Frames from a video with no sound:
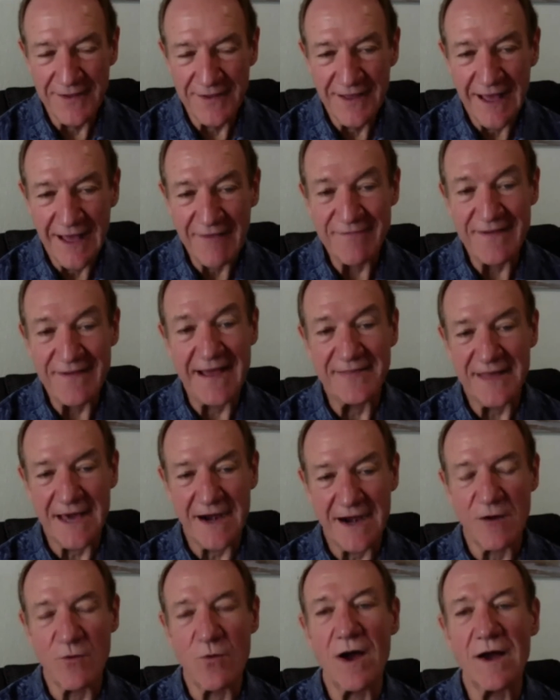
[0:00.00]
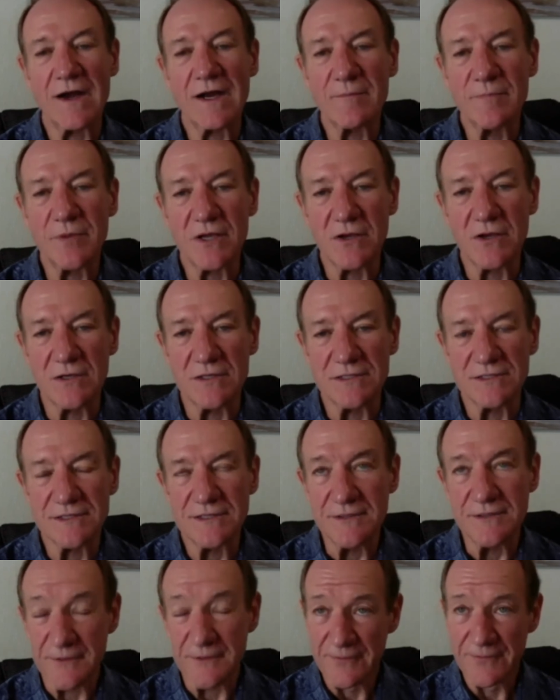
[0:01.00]
I found that ironic
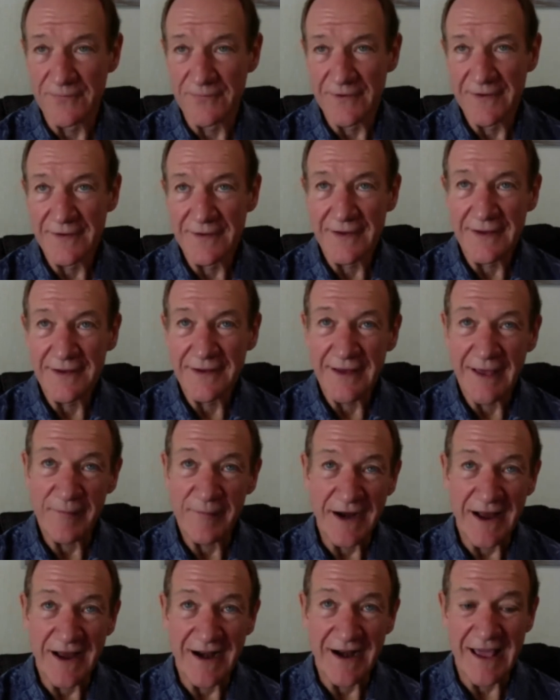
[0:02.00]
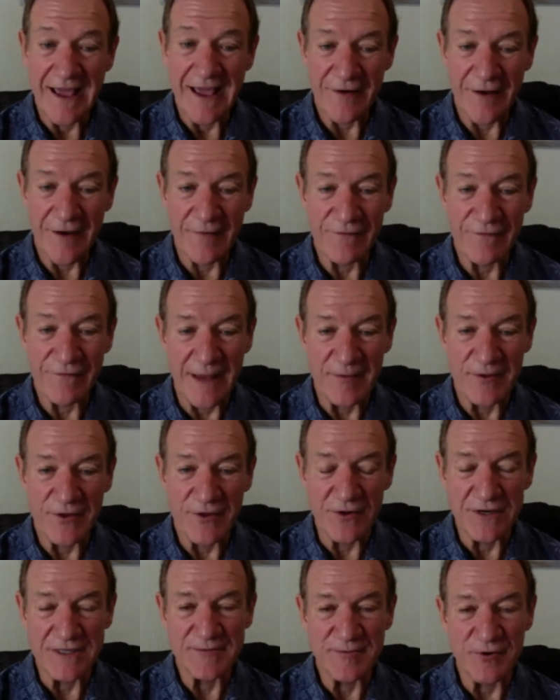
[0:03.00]
because I've been on
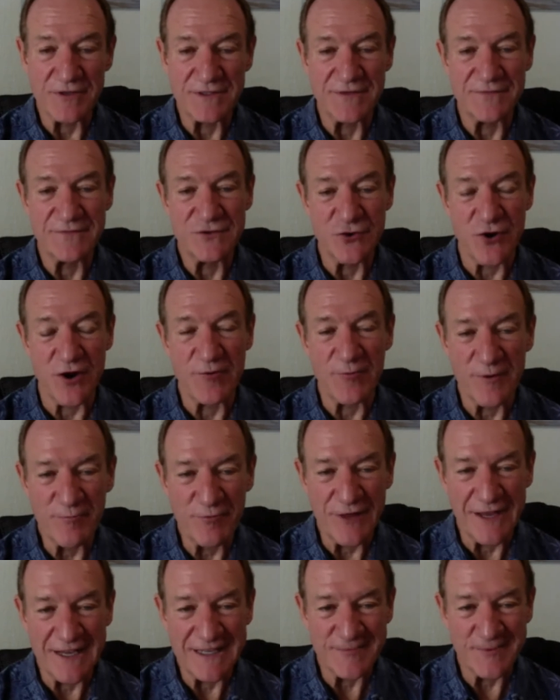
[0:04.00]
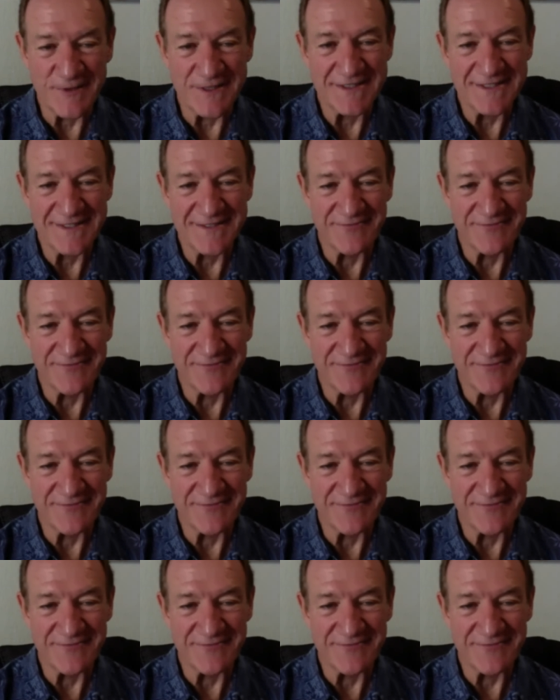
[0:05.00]
anti-inflammatories because of joint replacements,